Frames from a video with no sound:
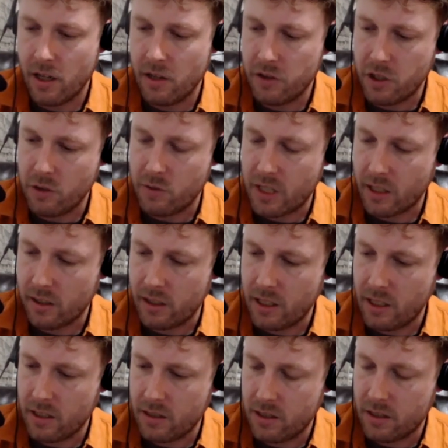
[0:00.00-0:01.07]
the
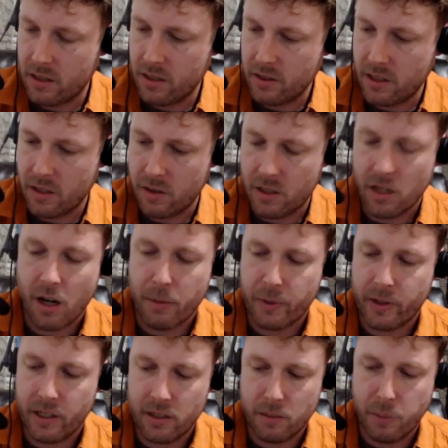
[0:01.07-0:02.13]
utilities that
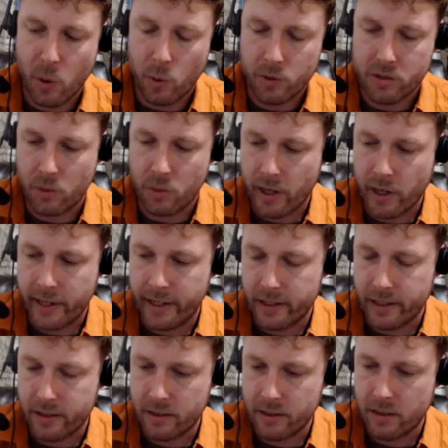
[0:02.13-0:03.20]
operate the poles and the
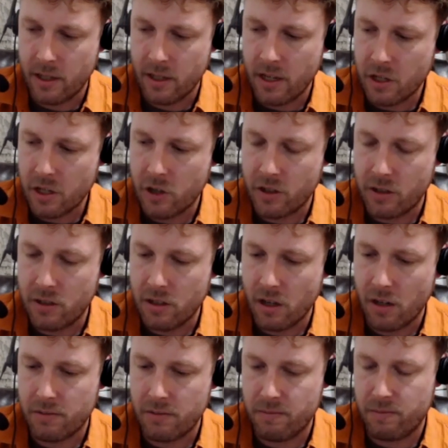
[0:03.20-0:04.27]
wires could
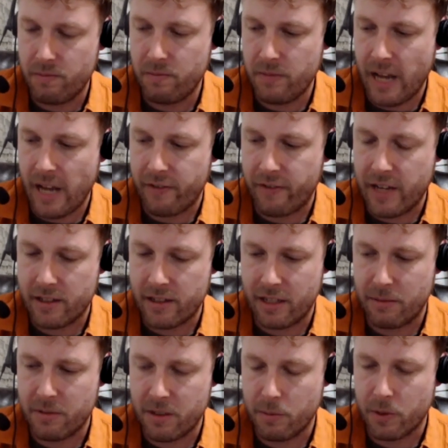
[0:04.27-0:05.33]
have that
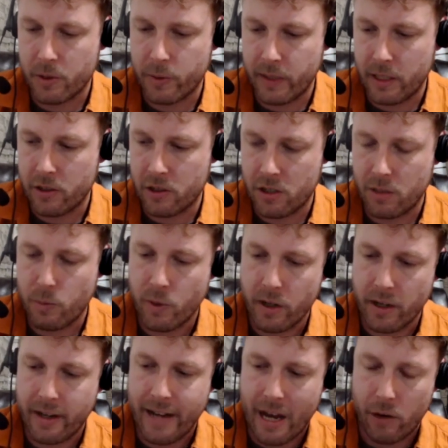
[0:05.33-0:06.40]
similar relationship where
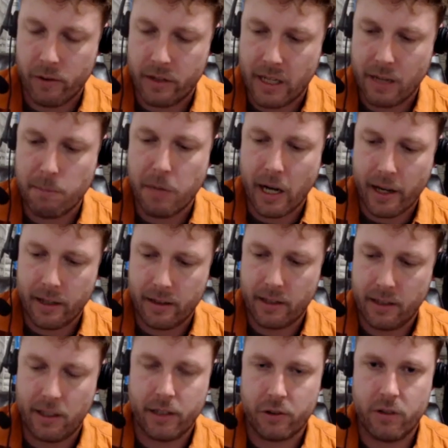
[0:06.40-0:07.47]
in how they buy the
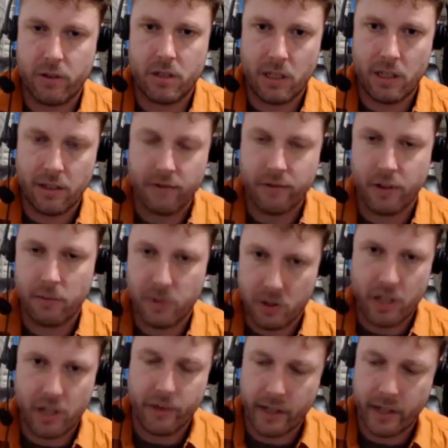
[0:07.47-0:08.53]
electricity from the
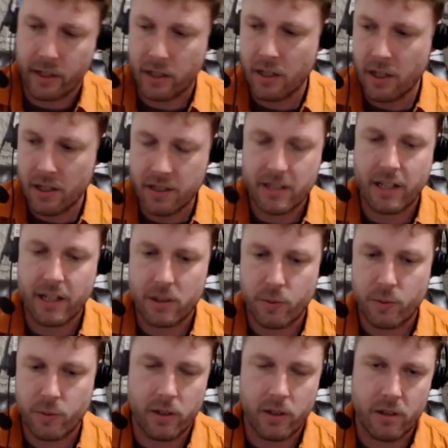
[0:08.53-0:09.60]
generator. Because that's
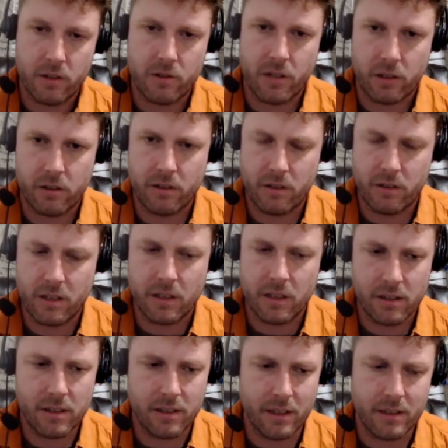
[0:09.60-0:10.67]
one of the structures
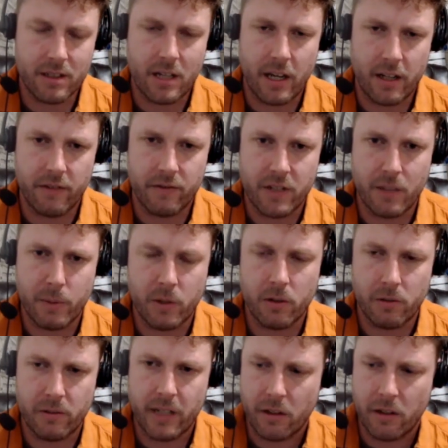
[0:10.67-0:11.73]
that's kind of typical
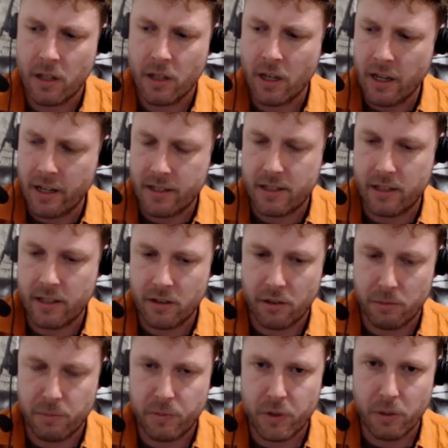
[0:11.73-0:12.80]
now, is that
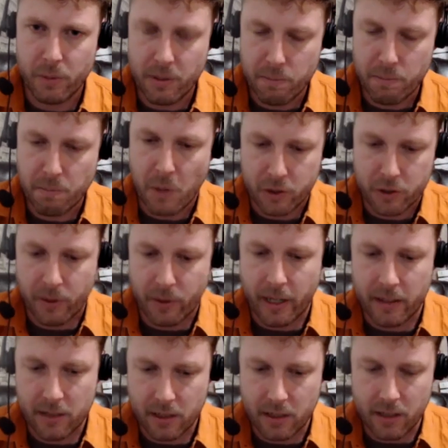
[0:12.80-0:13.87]
there'll be multiple
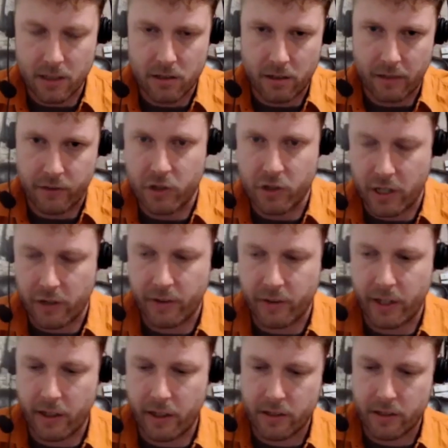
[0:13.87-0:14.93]
entities. You have your
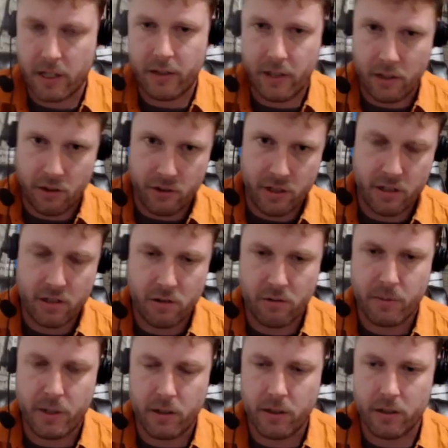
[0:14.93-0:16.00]
generators, and then your
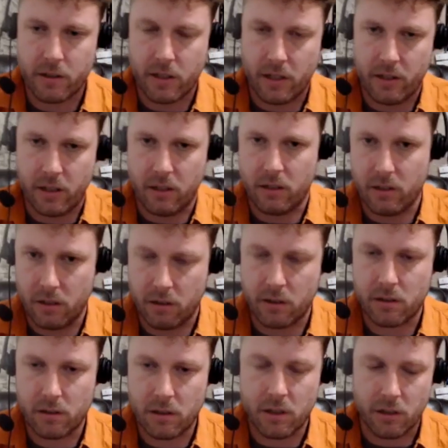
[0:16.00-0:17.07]
distributors, and then your
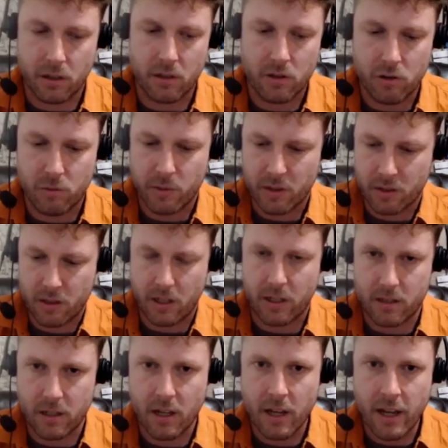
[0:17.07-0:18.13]
consumers
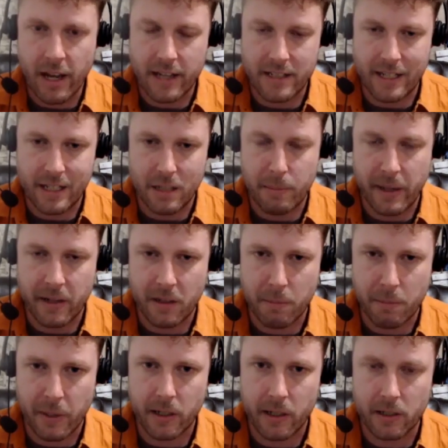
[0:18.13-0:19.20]
as
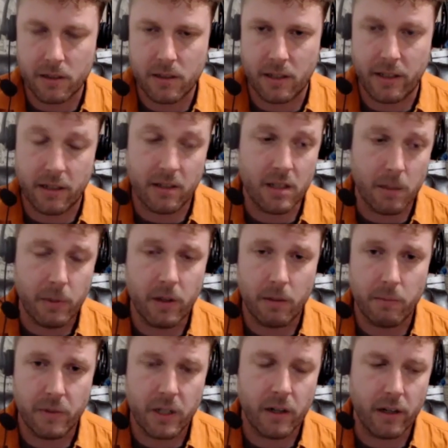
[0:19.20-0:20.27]
independent parties. And then some of
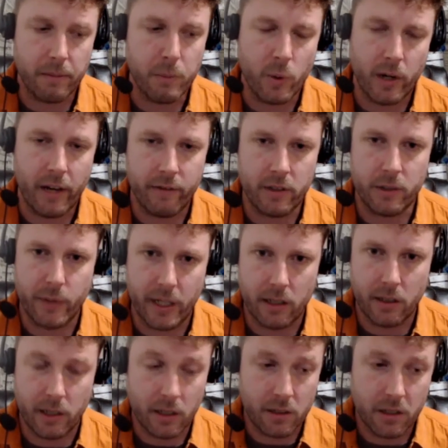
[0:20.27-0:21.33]
them that are more heavily
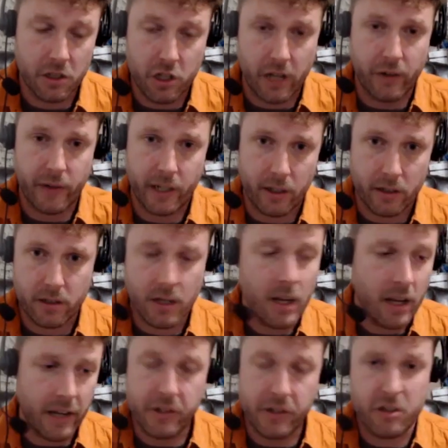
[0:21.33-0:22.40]
regulated, the generators
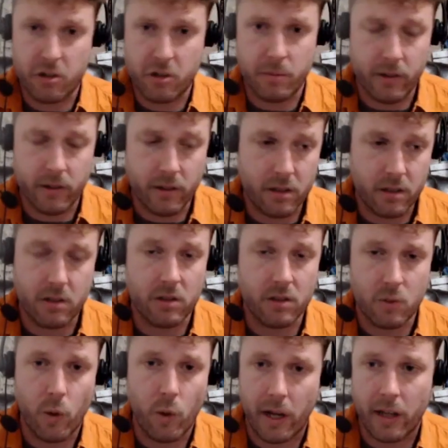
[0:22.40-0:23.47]
and the distributors, is just
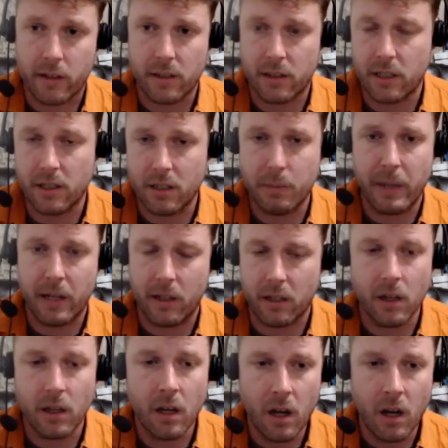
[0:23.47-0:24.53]
one entity, depending
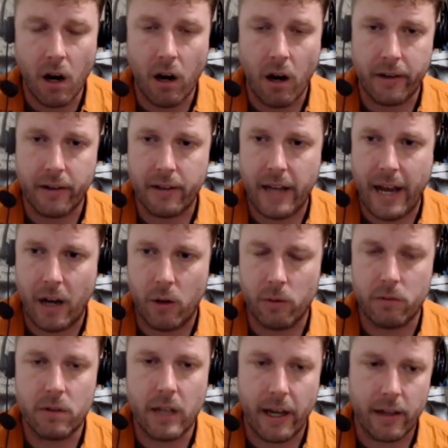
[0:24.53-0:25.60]
on how
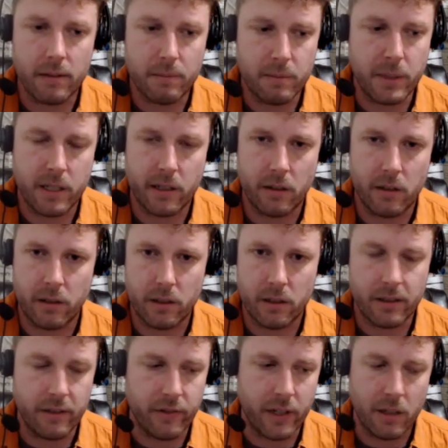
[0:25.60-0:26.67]
that particular
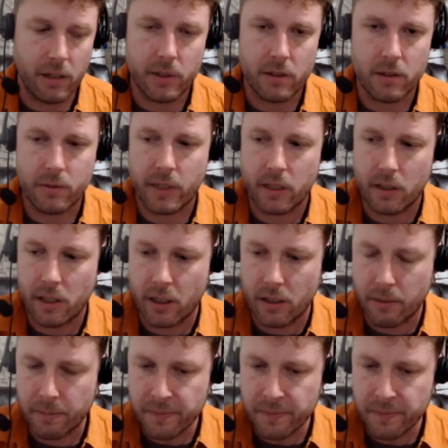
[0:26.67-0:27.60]
environment is regulated.